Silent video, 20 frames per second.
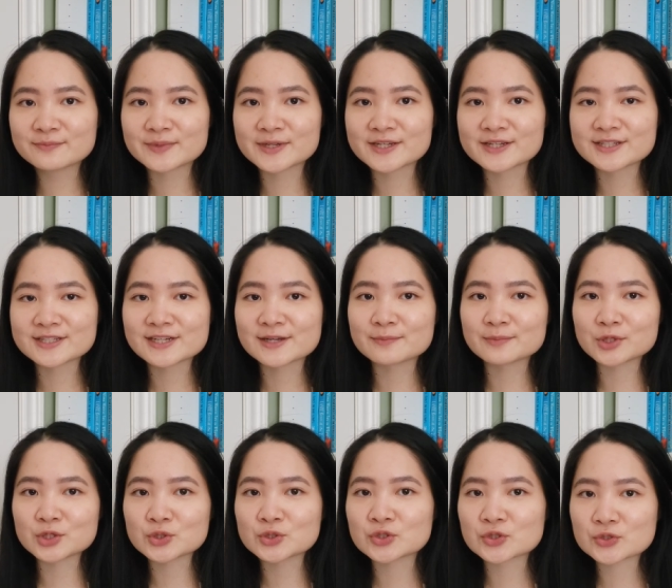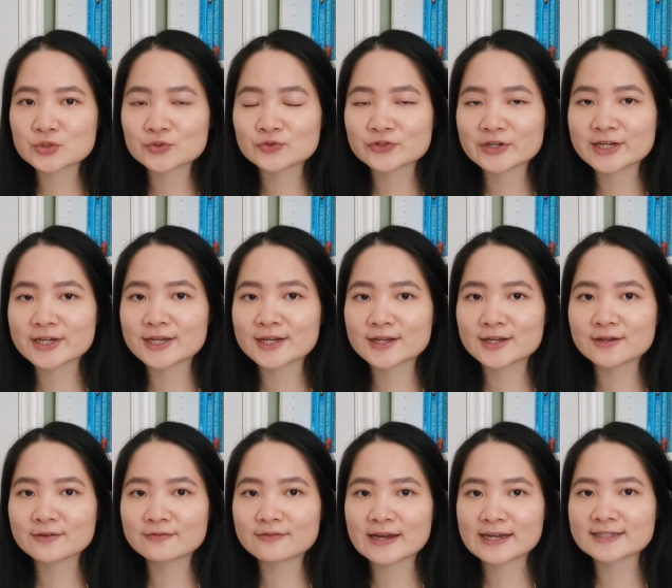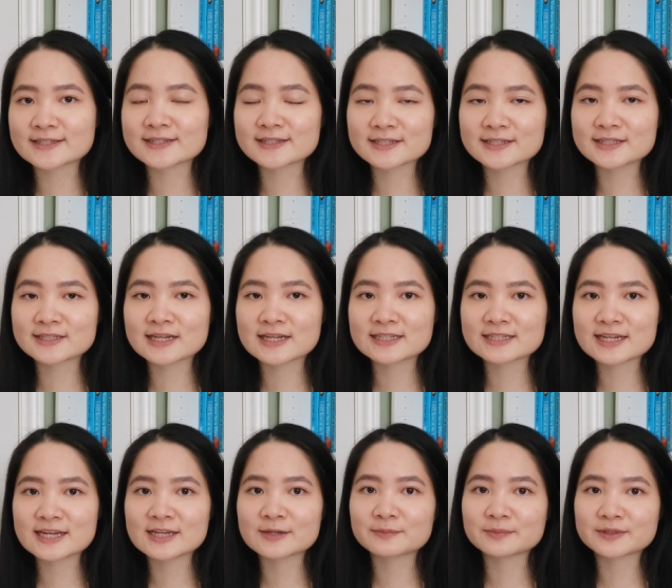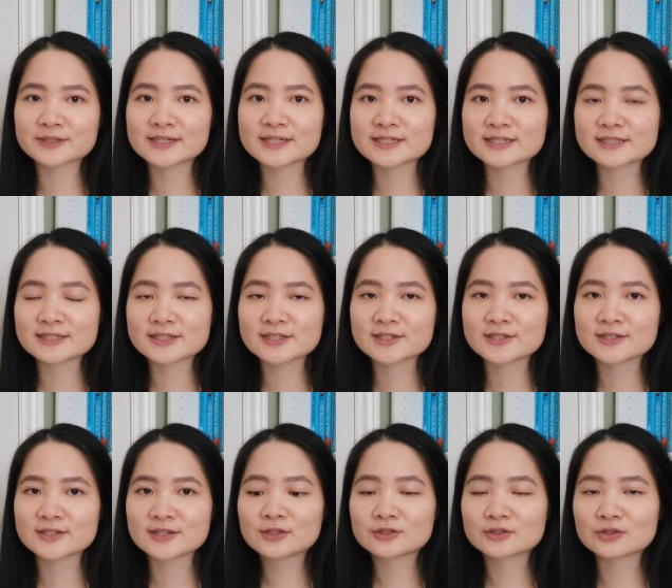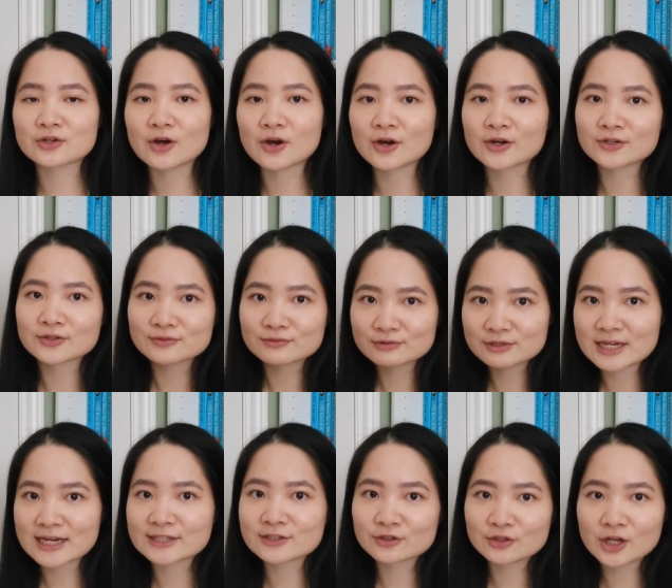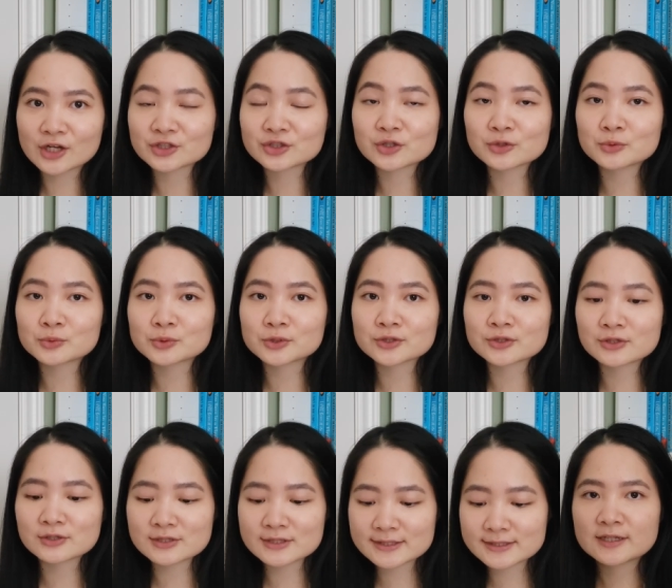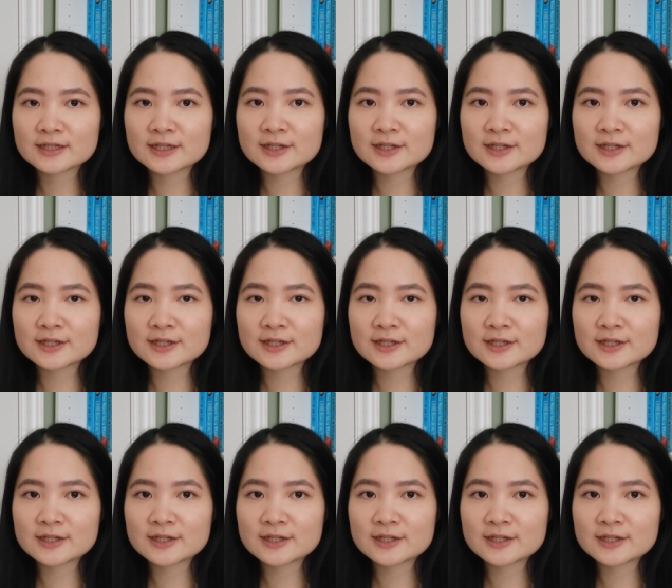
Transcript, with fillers: because I'm used to reading fantasies that take place in non-technological worlds.